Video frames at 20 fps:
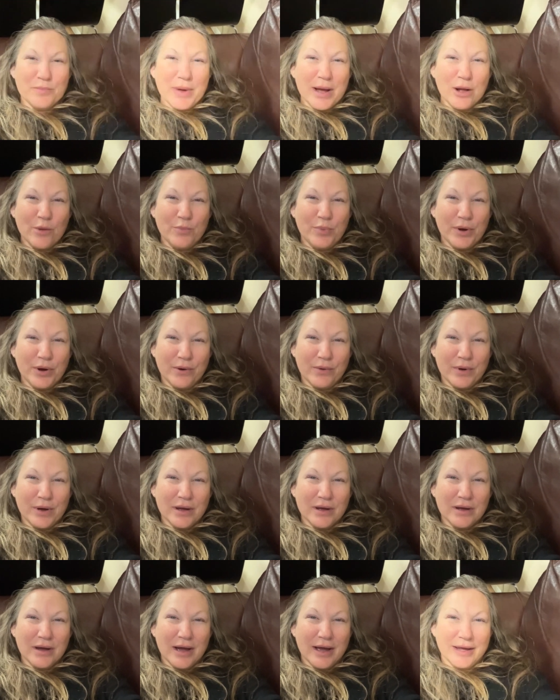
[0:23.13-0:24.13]

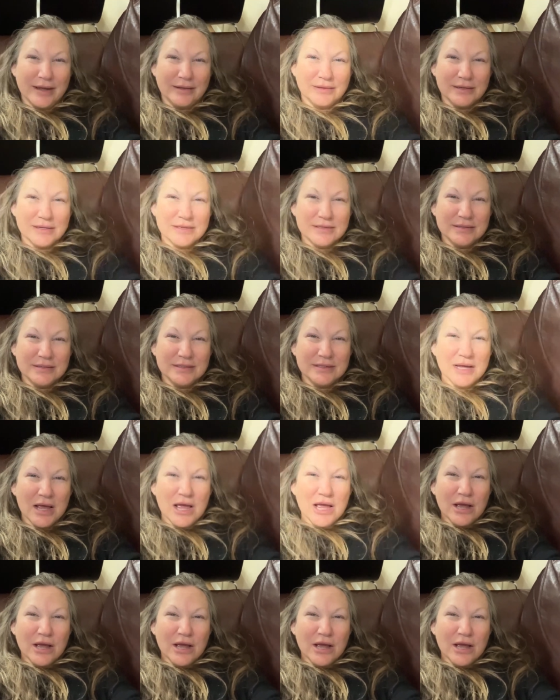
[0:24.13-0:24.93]
Balboa Island.